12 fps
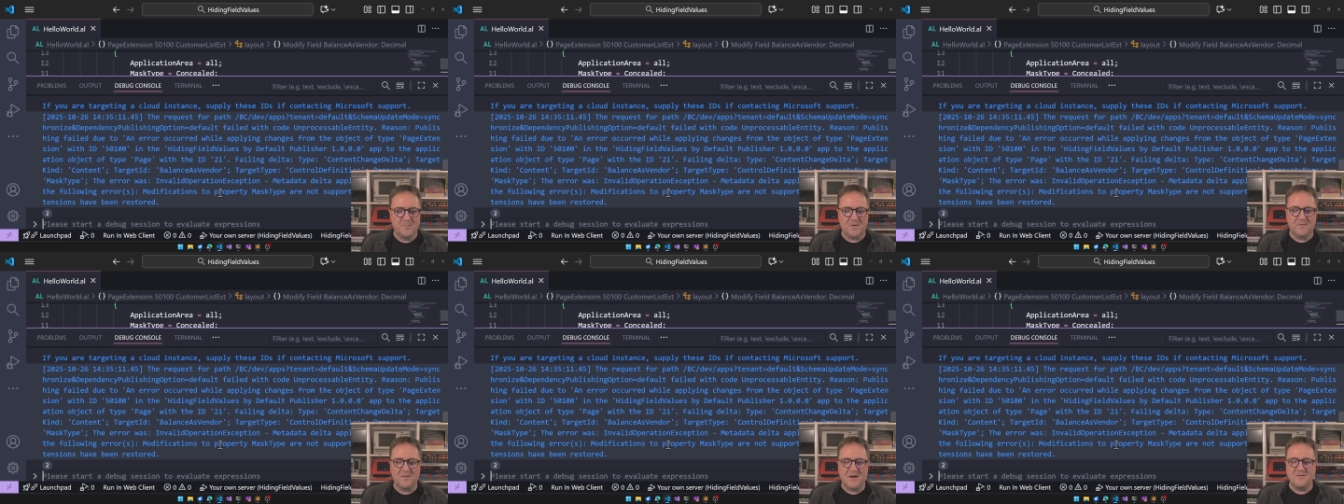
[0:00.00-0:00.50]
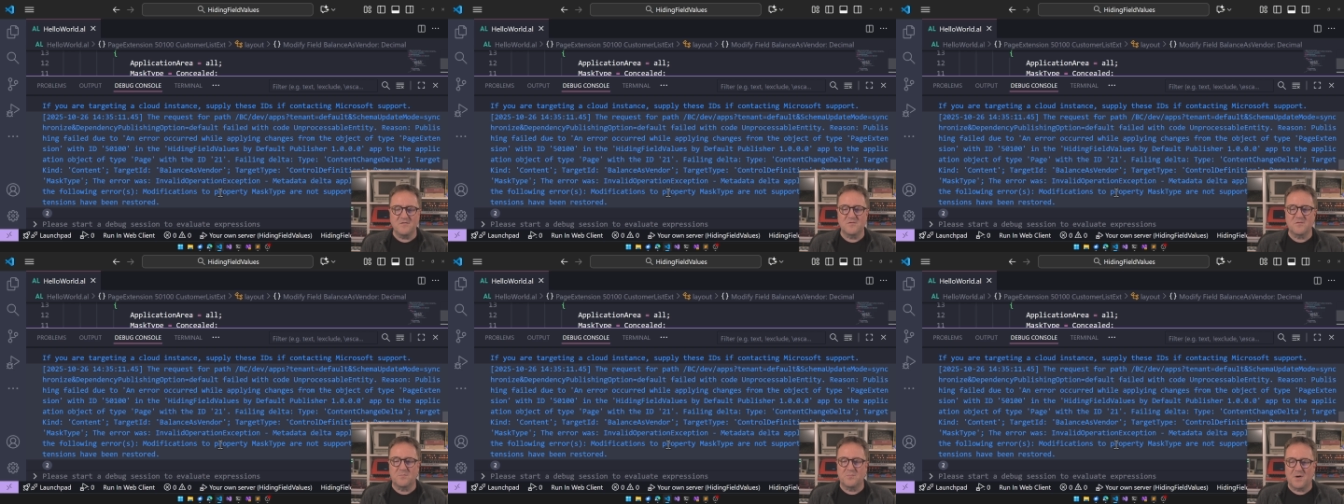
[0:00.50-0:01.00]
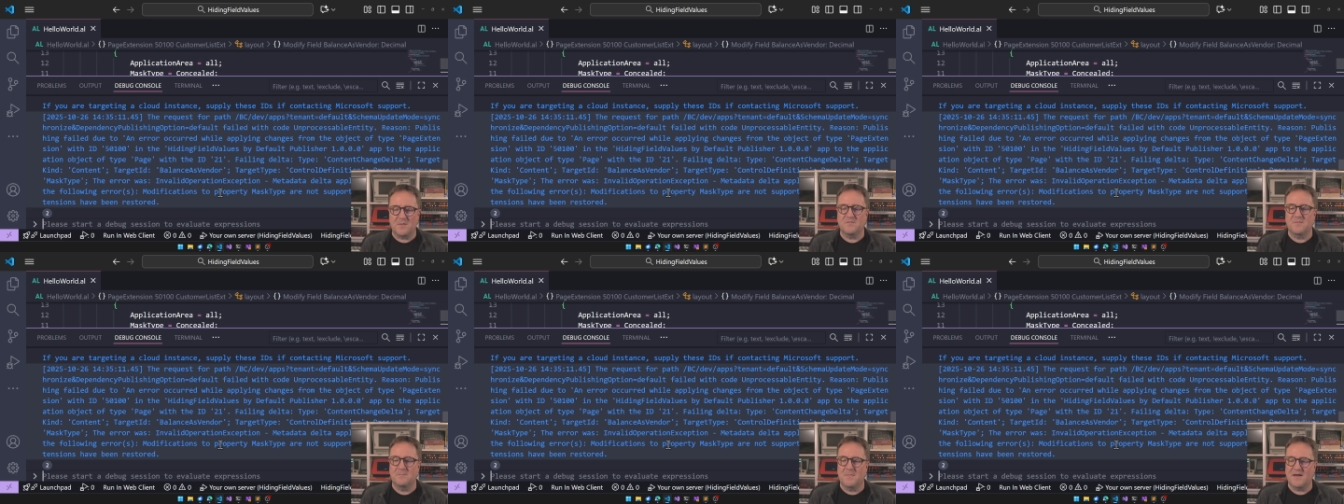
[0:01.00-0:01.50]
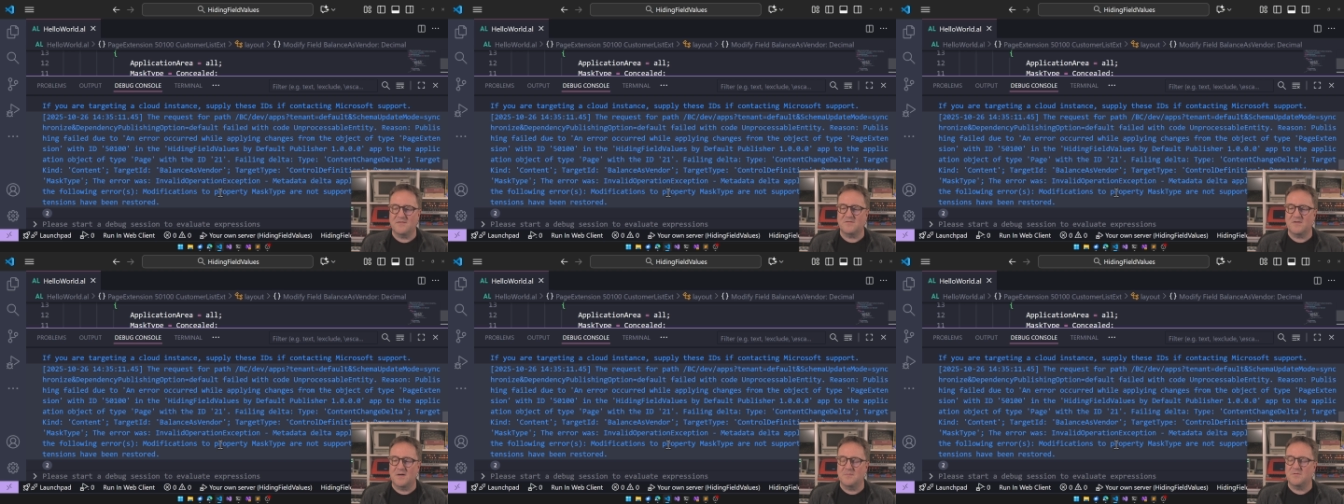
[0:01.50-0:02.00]
Modifications to property mask
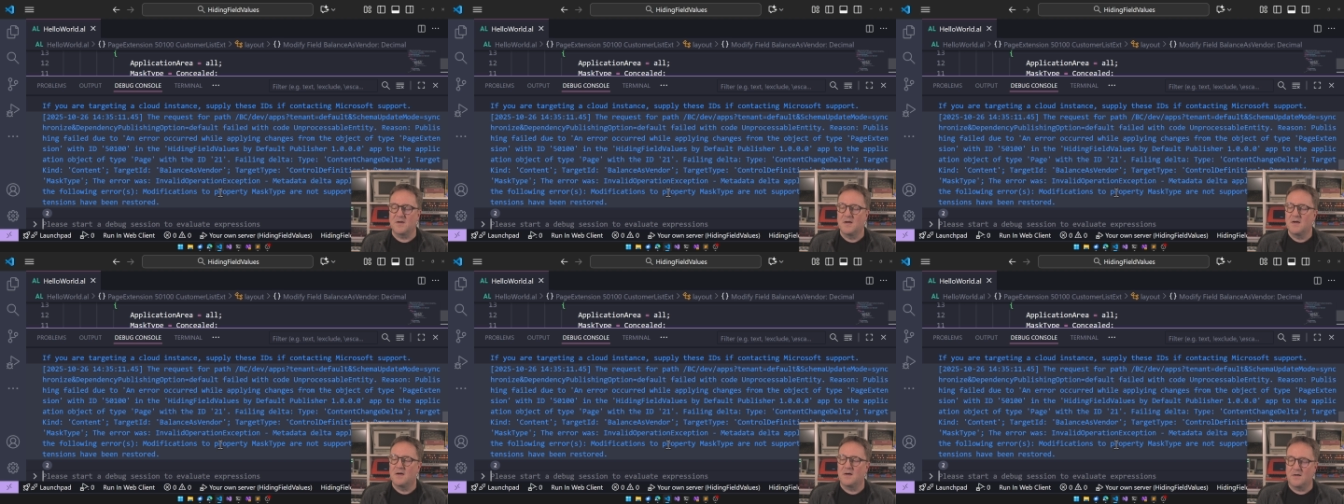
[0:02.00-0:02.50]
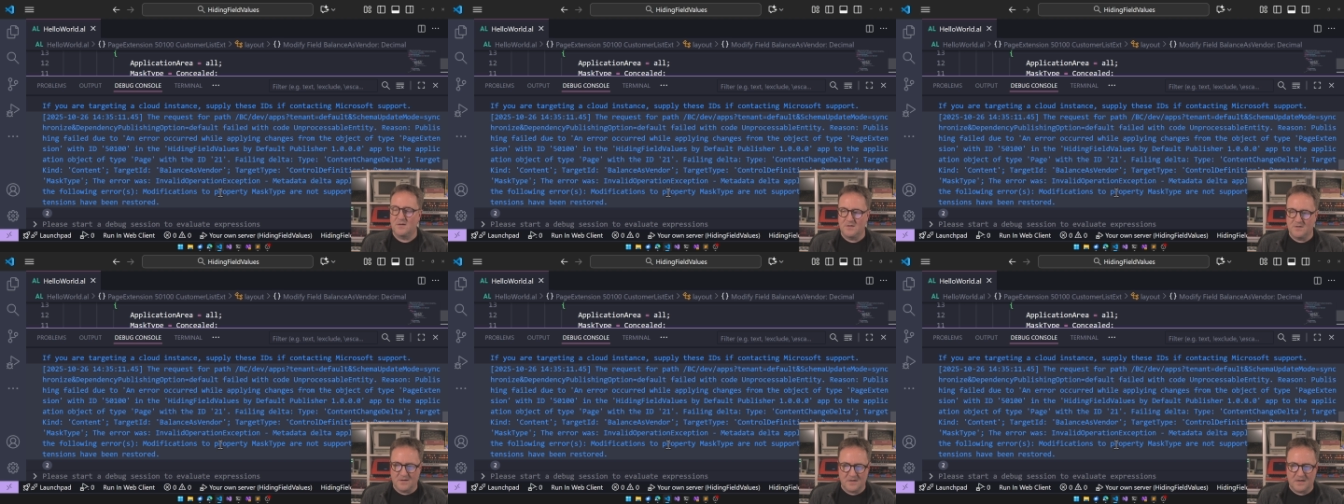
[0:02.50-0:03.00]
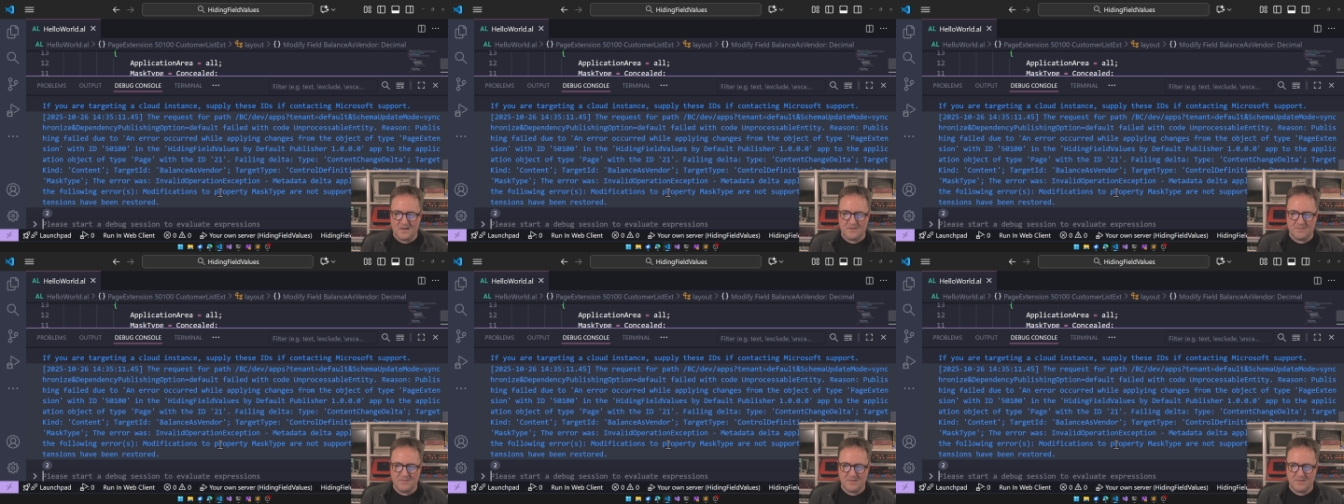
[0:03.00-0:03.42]
types are not allowed.